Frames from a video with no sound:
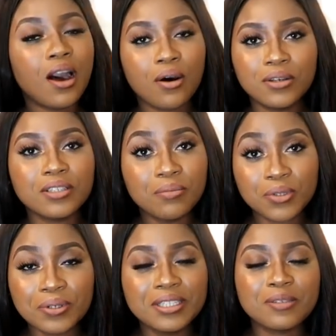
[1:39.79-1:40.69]
because uh, i'm
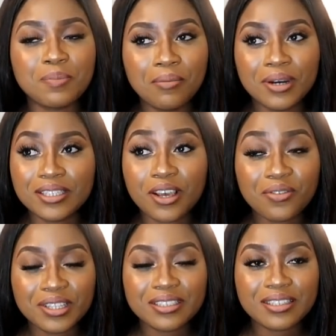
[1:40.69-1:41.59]
doing this by
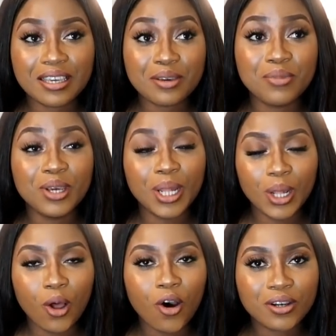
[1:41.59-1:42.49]
myself and it's taking me a
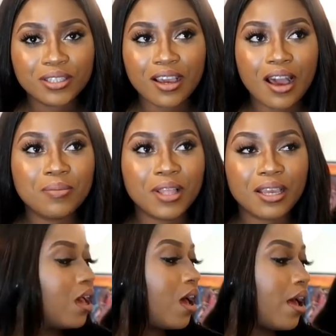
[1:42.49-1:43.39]
long time like